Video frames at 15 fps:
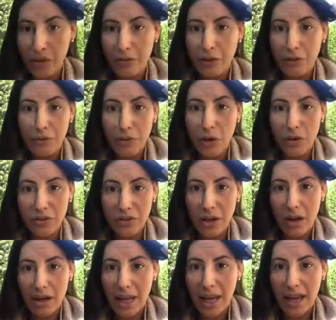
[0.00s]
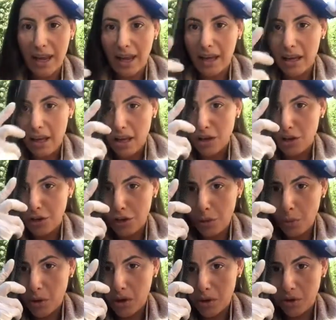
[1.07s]
if you've got dark hair, you
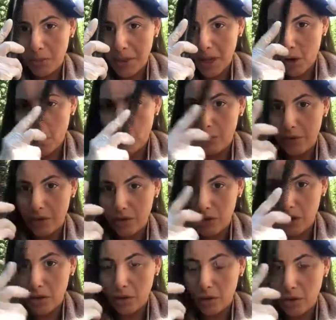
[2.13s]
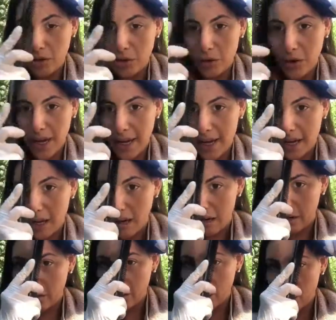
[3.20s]
don't want it to be over dark on your
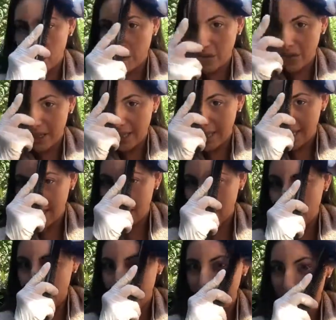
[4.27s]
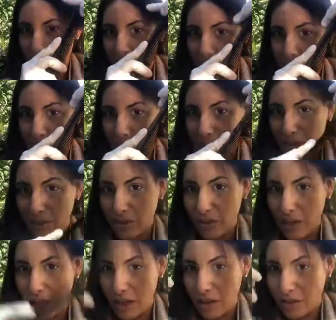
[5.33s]
hairline, so you're going to leave the hairline to
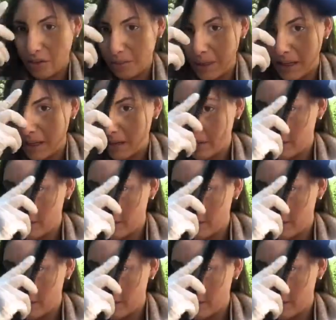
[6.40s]
the last bit.